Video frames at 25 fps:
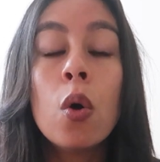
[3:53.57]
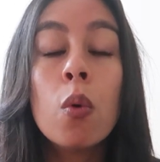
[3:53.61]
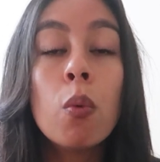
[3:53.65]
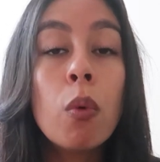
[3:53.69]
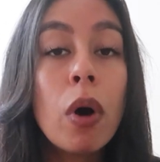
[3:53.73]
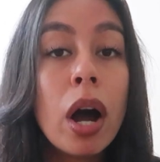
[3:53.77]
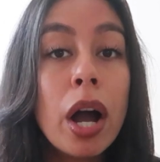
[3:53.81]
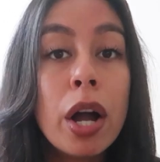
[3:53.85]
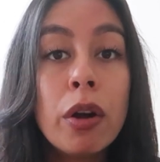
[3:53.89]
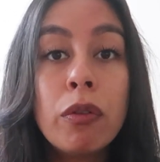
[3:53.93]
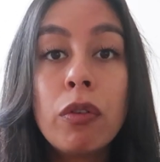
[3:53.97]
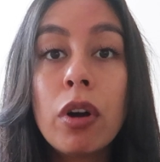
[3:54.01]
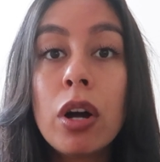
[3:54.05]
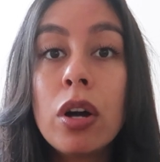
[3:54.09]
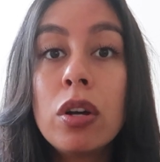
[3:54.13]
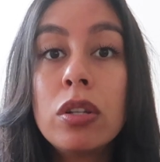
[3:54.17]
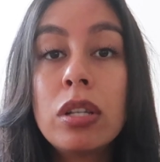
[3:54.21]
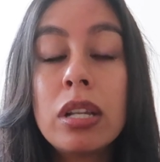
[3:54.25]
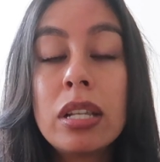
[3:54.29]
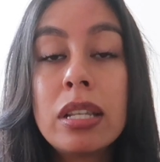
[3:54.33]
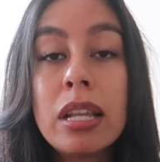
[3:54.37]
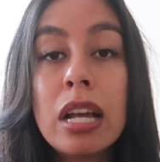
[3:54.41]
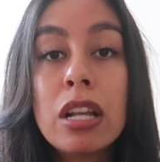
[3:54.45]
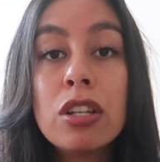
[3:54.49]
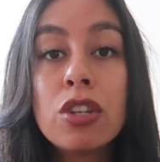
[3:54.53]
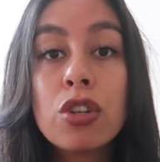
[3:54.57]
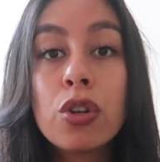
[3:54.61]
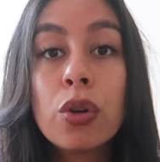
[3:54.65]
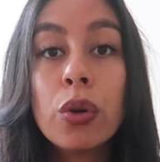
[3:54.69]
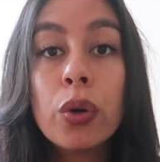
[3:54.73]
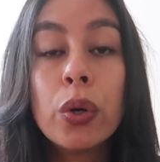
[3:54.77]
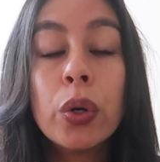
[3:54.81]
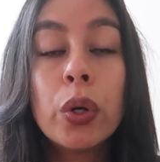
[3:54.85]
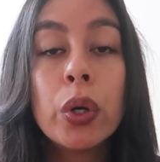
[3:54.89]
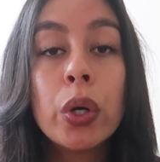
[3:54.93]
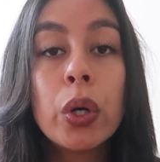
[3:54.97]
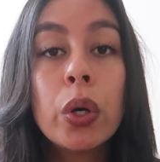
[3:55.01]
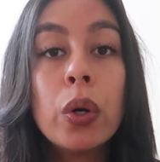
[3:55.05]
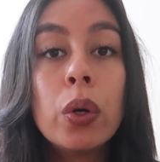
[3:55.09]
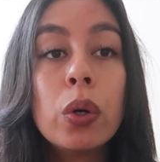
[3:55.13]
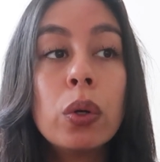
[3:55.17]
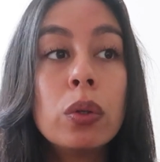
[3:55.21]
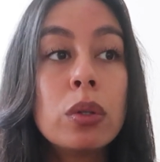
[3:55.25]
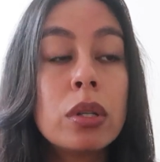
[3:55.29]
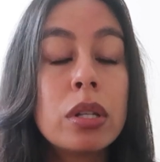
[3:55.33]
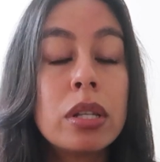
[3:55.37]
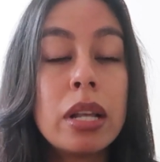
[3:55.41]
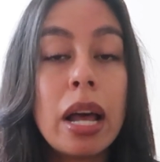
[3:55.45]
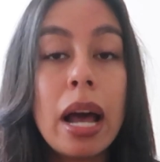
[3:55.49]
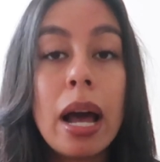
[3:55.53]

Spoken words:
White Rose essential oils.